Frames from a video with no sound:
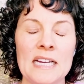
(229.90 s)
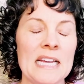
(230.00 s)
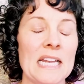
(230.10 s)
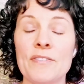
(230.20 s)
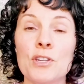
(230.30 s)

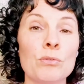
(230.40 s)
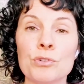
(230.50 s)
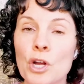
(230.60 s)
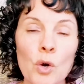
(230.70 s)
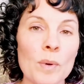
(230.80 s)
And if you don't
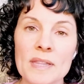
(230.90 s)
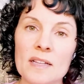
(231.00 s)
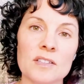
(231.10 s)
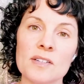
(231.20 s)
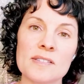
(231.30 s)
know what
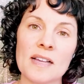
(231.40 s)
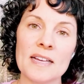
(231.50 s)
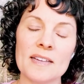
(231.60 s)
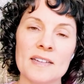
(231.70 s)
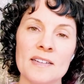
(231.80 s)
that looks
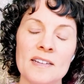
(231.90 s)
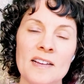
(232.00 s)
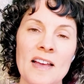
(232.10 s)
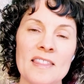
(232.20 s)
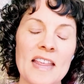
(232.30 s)
like,
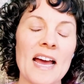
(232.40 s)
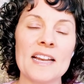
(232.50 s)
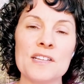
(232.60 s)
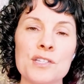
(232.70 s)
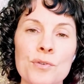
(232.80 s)
that
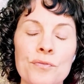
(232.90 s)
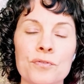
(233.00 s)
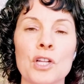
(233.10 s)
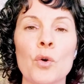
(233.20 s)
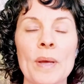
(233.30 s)
is you
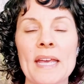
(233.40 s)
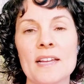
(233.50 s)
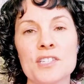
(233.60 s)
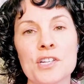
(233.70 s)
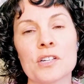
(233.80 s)
flowing
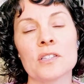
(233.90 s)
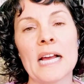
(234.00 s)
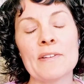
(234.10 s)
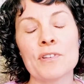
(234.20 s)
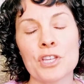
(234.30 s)
into your
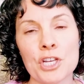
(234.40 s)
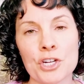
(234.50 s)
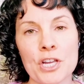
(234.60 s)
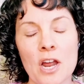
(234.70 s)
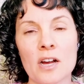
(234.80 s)
life with
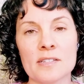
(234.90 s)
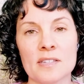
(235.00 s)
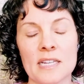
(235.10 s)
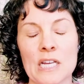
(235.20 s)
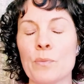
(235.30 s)

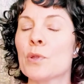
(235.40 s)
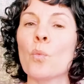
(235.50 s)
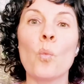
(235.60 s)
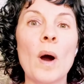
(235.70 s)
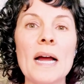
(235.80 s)
curiosity, with
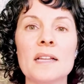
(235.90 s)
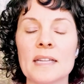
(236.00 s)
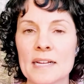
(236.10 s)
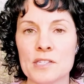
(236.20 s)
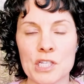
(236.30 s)
what
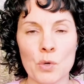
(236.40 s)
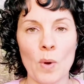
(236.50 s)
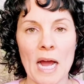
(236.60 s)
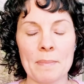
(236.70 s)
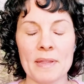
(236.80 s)
lights you
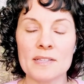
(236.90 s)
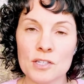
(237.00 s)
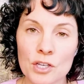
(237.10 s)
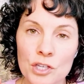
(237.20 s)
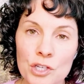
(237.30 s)
up. That's
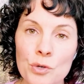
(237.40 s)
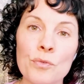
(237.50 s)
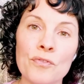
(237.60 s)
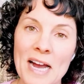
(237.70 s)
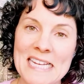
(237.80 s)
you
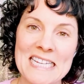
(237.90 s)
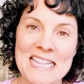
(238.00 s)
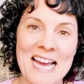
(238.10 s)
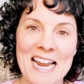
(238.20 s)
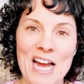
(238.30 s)
finding
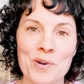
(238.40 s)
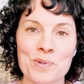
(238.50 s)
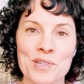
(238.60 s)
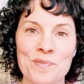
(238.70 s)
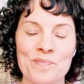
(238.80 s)
that out.